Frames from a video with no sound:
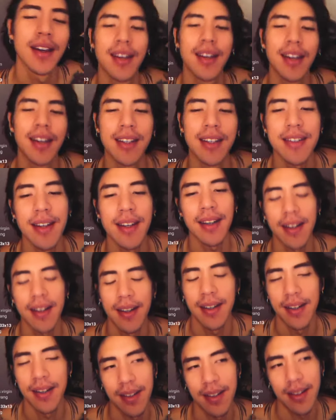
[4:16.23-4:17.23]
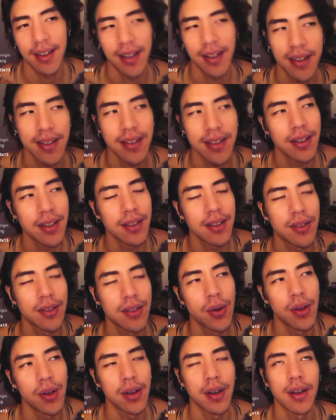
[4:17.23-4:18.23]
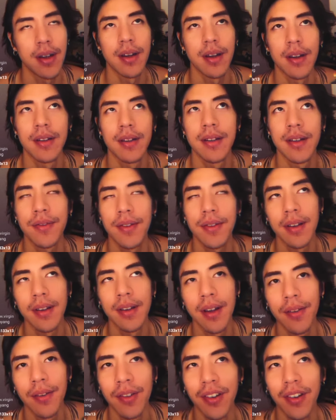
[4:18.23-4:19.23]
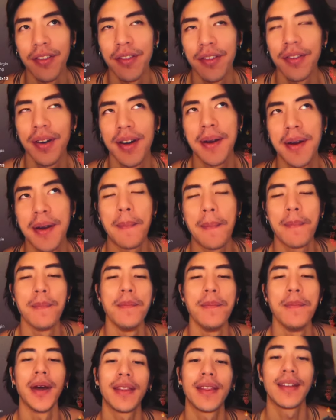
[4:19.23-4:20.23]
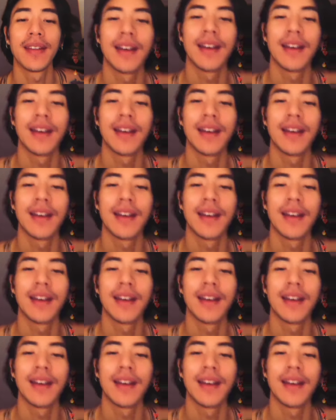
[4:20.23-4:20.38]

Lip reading: It's like, I guess you could call it a different level of method